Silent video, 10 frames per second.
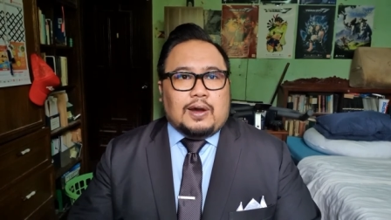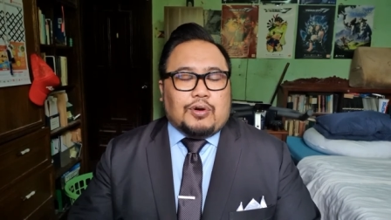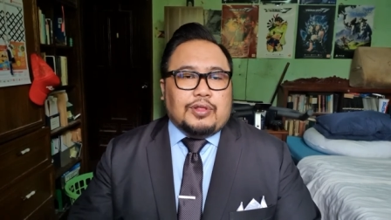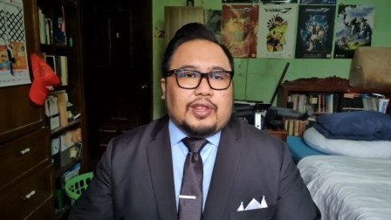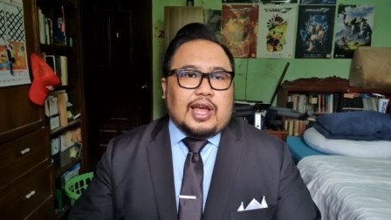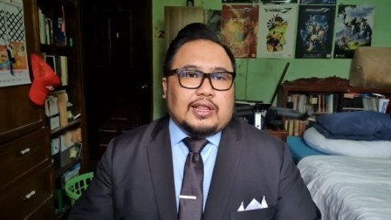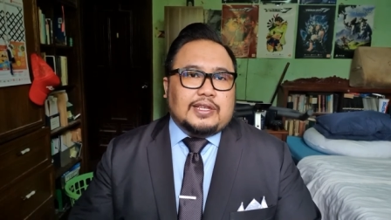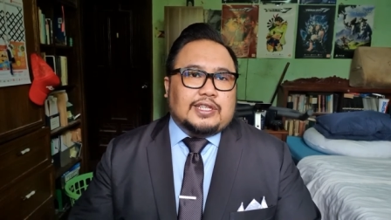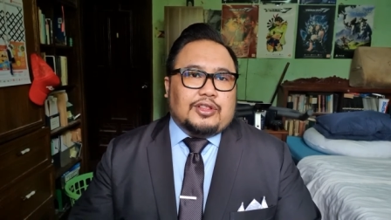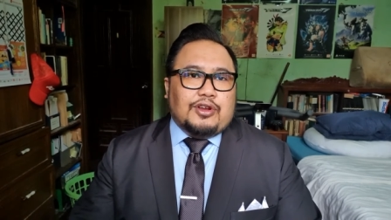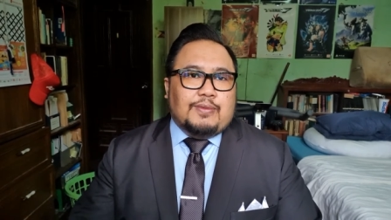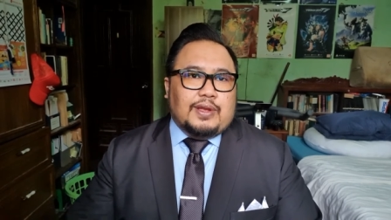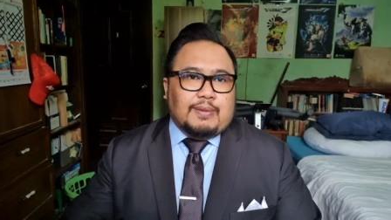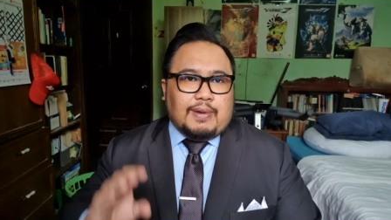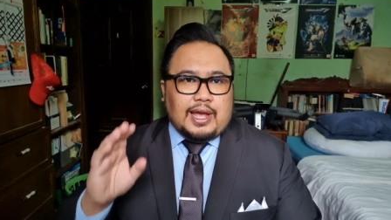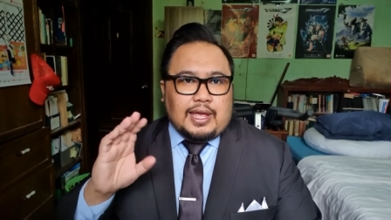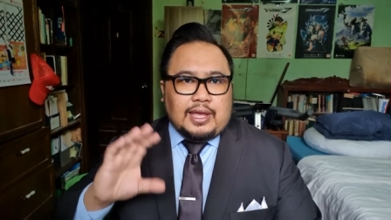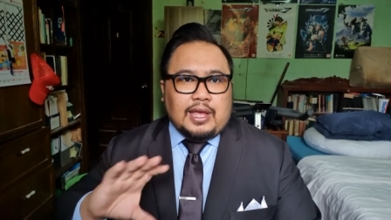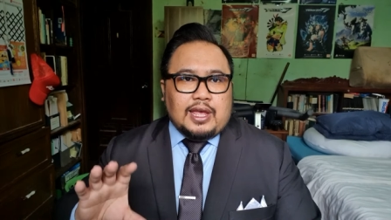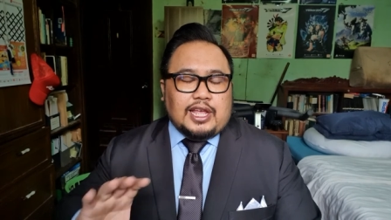contract is determined by
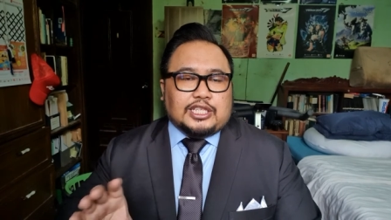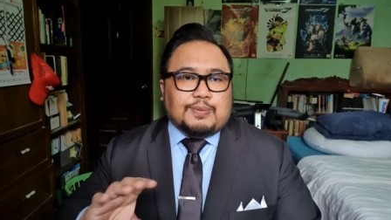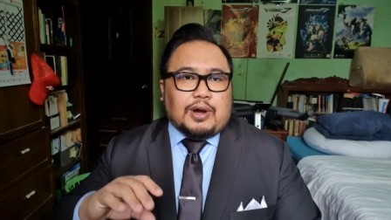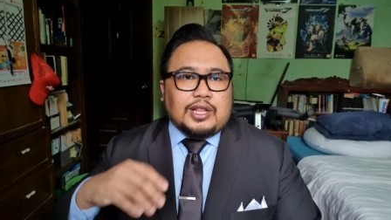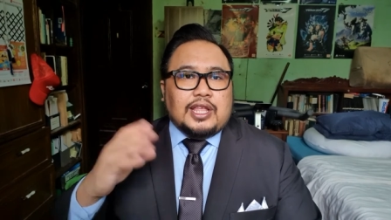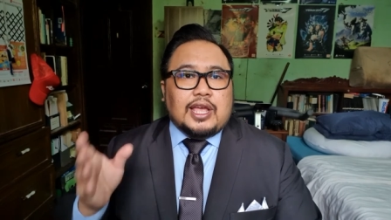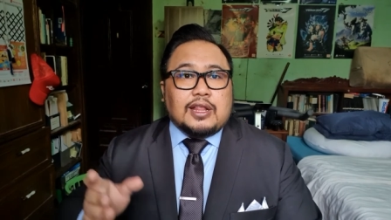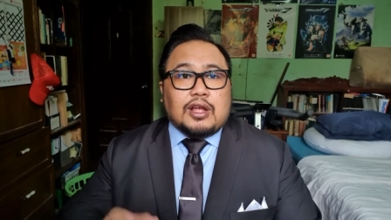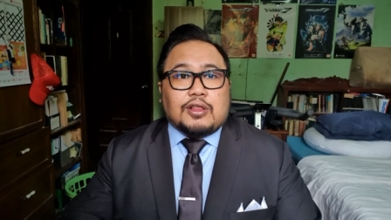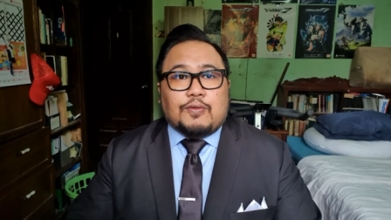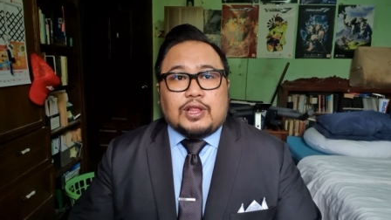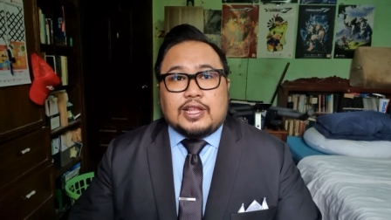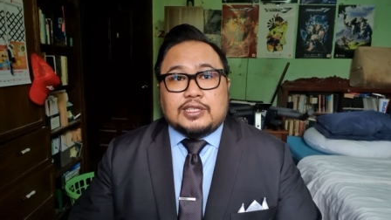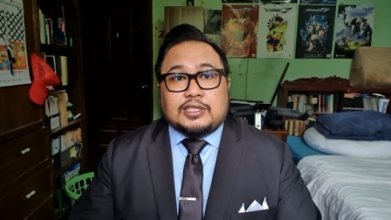its body and not what